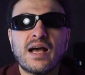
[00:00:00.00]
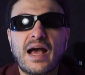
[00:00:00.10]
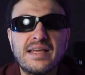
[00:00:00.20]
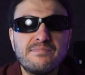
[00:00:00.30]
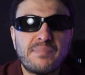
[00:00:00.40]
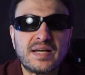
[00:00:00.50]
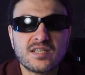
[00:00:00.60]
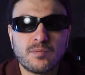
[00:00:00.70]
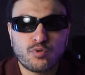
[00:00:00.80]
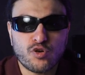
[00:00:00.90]
a
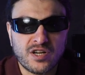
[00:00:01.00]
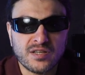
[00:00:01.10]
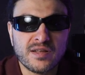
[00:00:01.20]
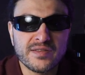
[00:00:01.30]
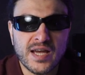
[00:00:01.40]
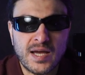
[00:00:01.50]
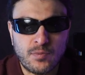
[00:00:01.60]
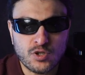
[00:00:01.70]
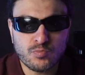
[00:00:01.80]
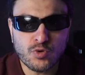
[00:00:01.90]
better product than the
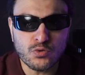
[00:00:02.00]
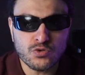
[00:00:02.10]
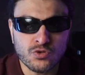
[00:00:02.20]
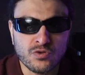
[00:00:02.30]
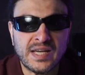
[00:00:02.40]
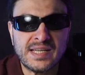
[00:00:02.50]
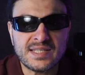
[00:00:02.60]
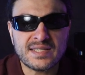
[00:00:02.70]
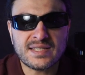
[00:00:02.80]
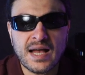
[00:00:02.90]
AirPods Pro 2 in
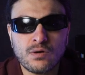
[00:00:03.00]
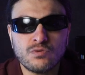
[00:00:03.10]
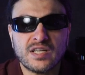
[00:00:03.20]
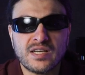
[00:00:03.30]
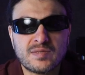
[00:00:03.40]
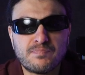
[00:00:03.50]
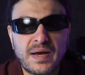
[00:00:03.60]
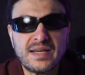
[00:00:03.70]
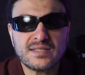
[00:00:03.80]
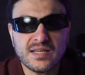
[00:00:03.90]
its sound, in its
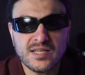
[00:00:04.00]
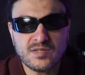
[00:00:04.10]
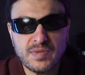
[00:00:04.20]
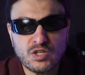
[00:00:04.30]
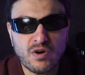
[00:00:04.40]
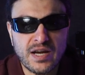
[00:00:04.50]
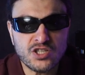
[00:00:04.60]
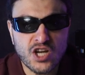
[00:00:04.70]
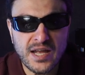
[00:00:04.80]
bass, in its mid-range,